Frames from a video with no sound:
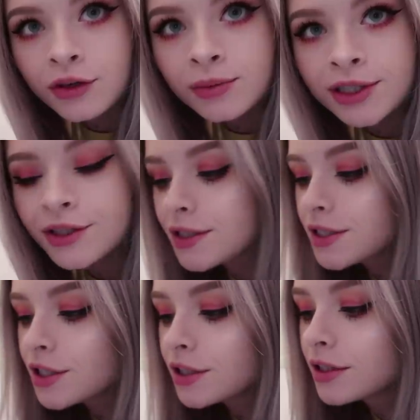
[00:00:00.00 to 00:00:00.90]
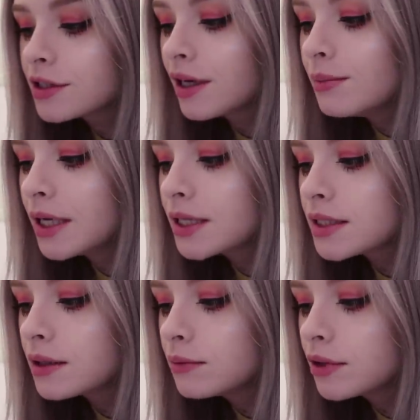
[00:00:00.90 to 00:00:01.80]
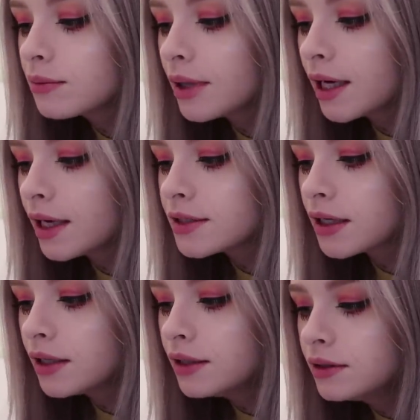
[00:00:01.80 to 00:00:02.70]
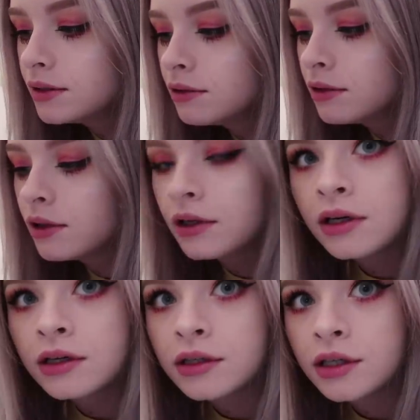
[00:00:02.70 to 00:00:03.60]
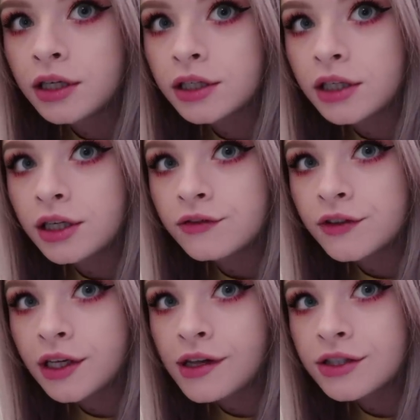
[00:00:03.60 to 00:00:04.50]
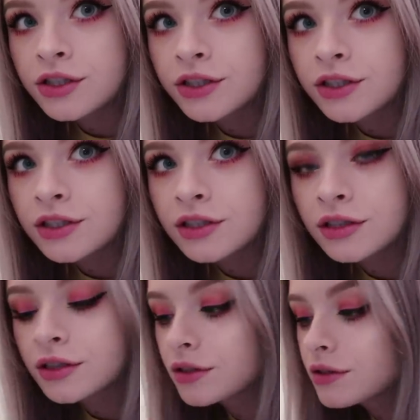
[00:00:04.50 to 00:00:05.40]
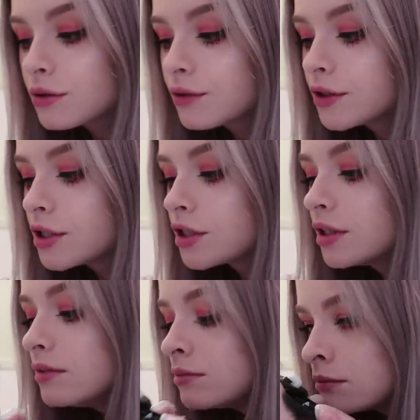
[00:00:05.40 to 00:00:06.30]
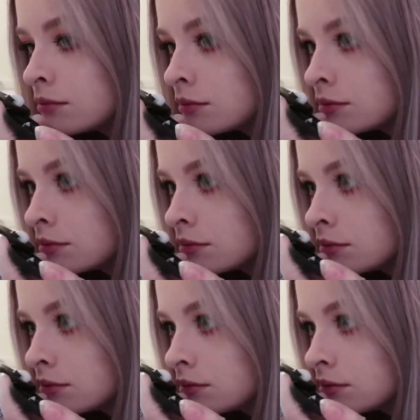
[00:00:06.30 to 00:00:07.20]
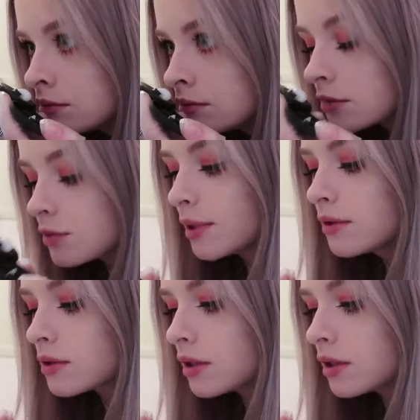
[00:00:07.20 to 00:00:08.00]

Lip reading: I normally use conditioner to like mix in with my hair dye. And I kind of feel like this is just sort of conditioner. It smells